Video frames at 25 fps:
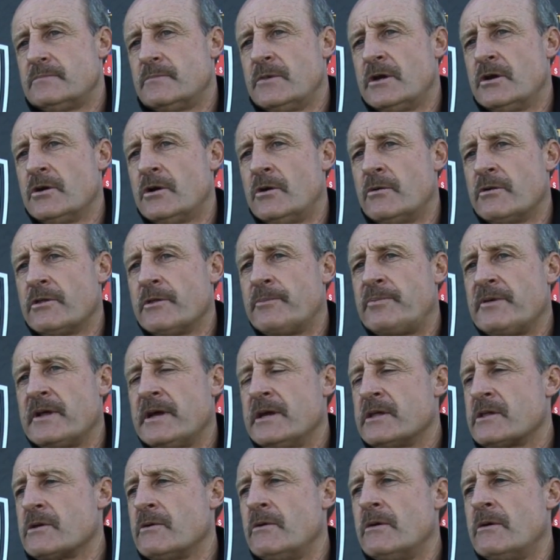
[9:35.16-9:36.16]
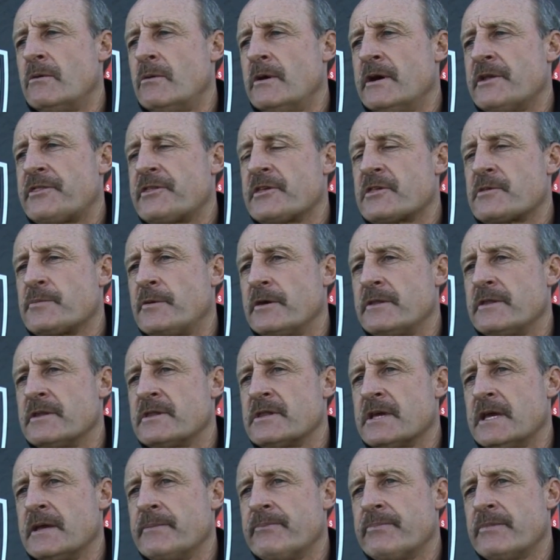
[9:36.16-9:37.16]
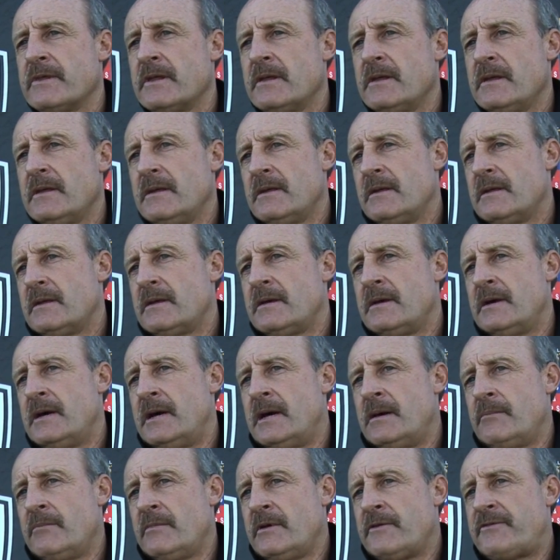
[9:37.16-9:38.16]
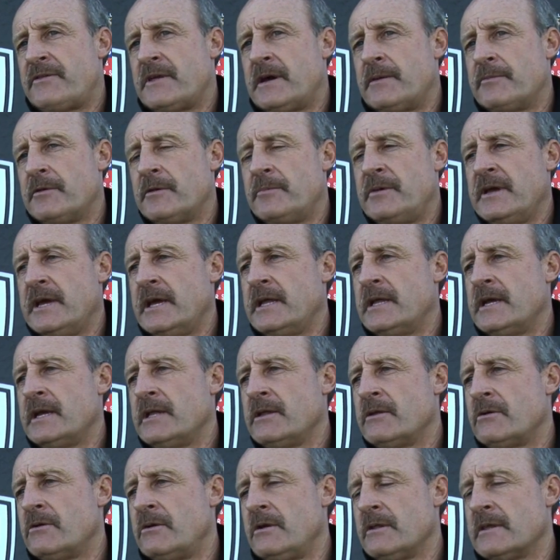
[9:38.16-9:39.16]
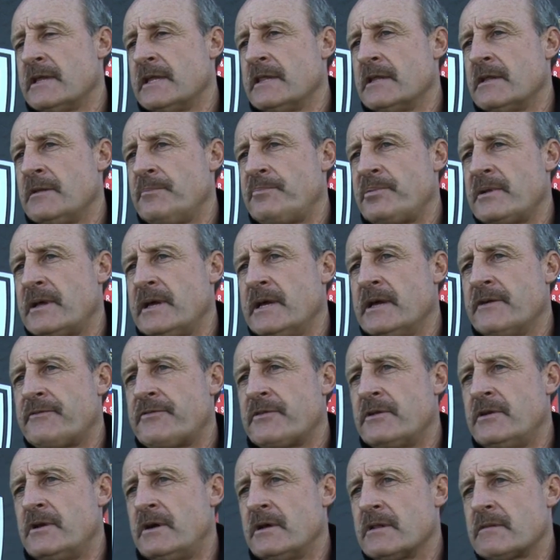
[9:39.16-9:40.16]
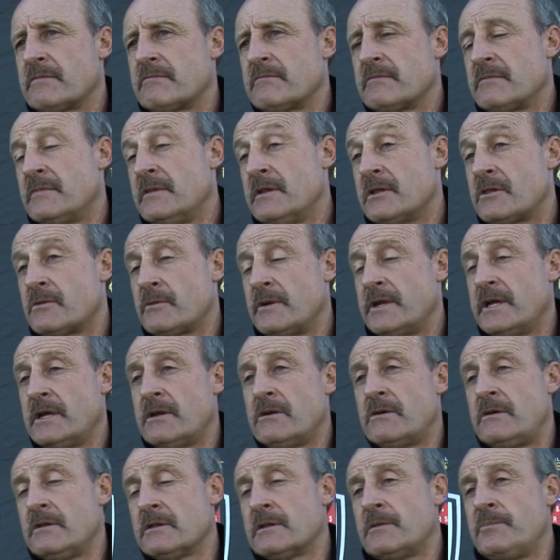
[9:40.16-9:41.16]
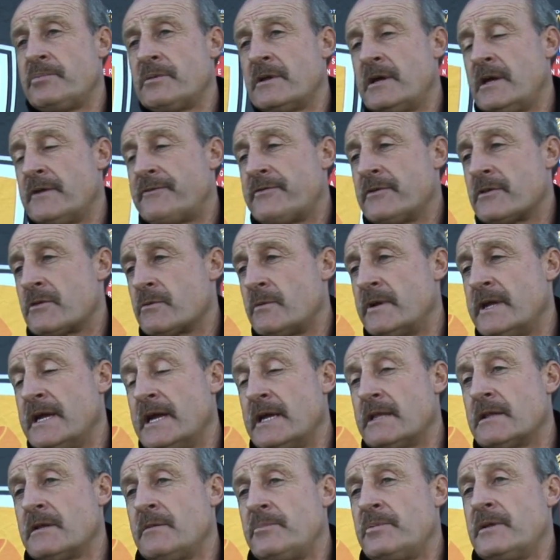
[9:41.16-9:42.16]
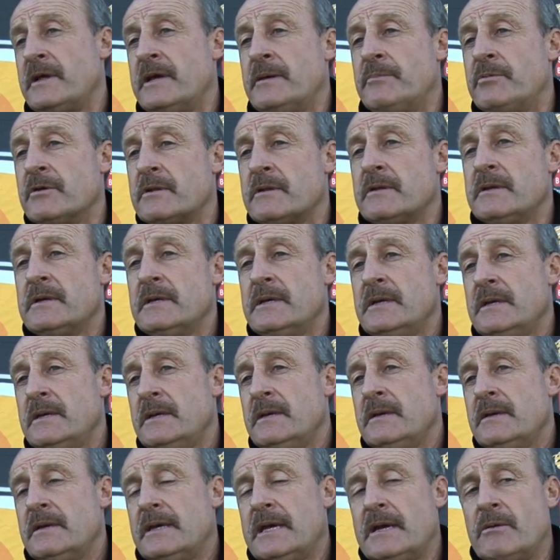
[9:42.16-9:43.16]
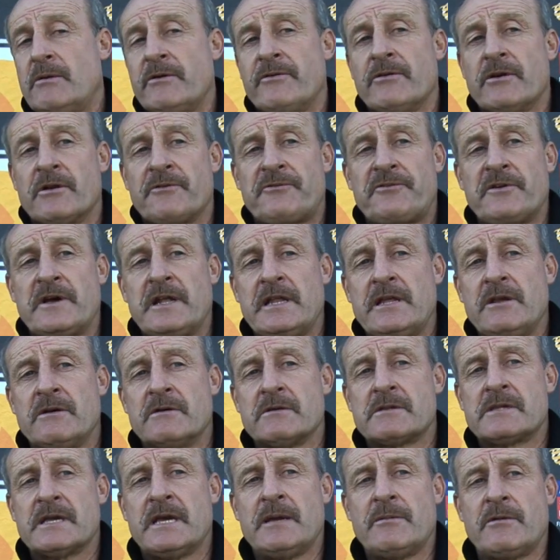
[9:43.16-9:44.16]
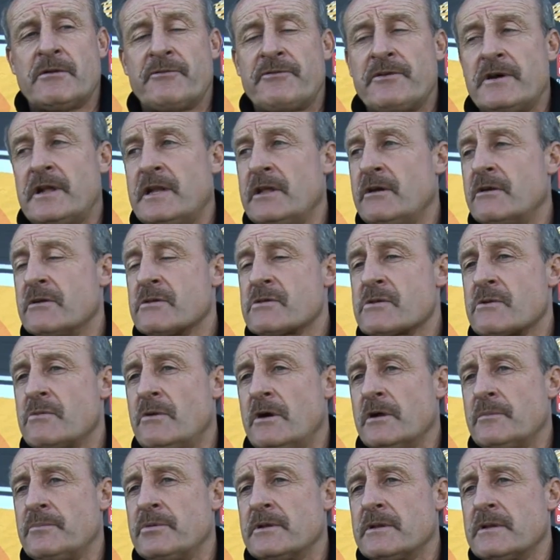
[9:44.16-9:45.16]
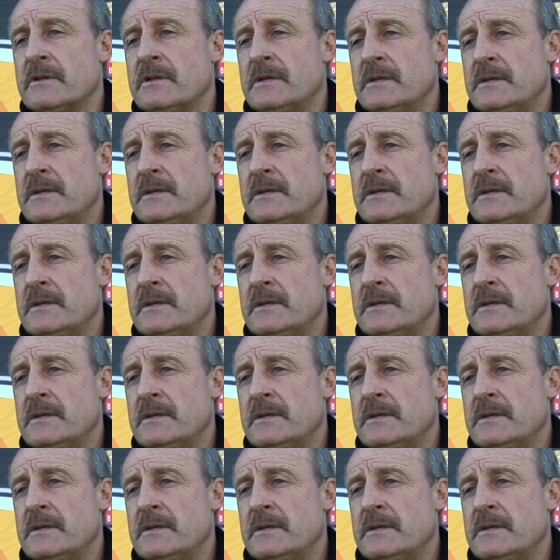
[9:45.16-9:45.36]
We go with the players who are worth the spot in the team. If they happen to be 18-year-old, then they'll play. If they're not, the 20-year-old will play. If they're 28, they'll play. But yeah, we've got a fairly young team and a fairly young squad, but